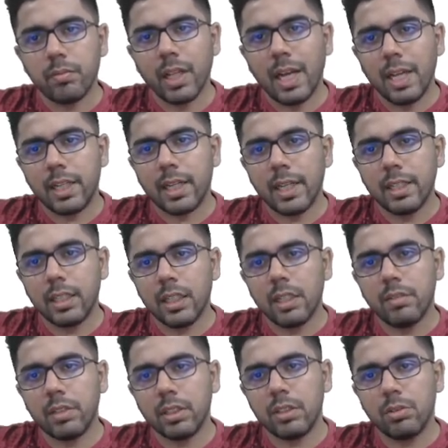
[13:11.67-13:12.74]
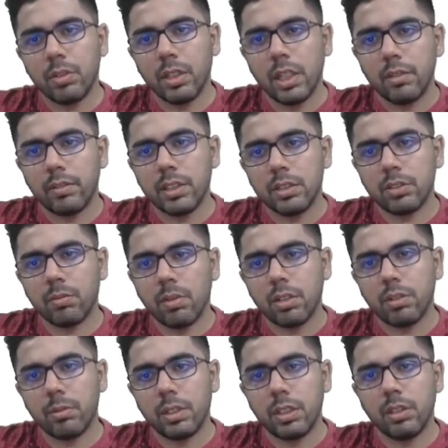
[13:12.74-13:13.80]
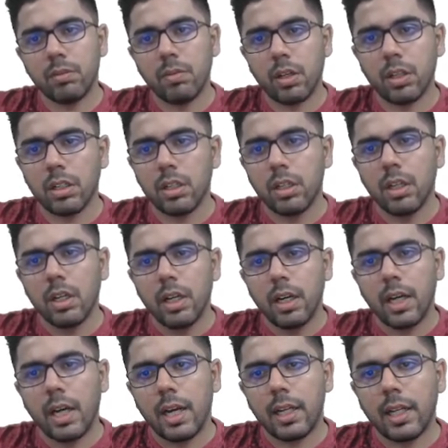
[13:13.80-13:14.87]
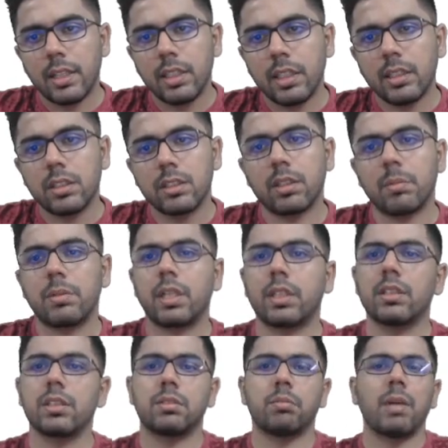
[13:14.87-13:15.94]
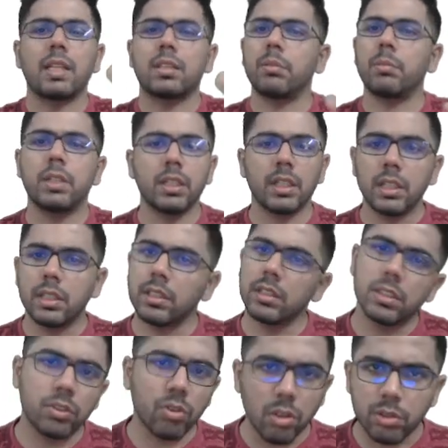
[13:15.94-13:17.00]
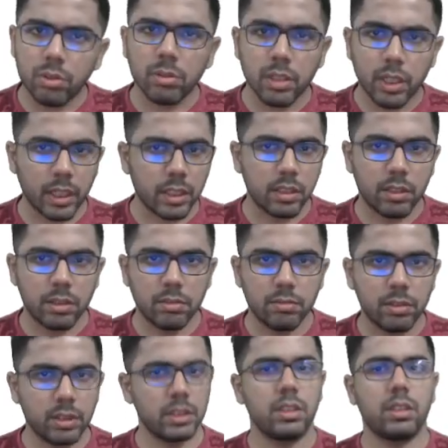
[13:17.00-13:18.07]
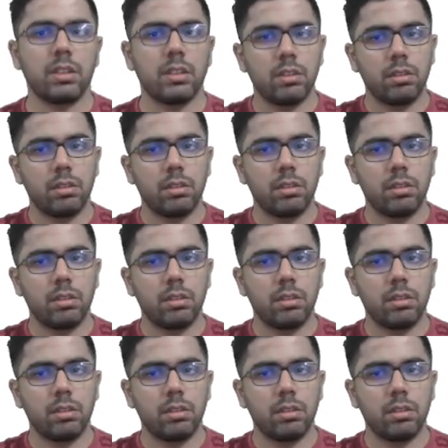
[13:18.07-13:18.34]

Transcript: I'll write 11 into 11 is 121 and I'll just subtract this. Mathematically this is also correct, isn't it?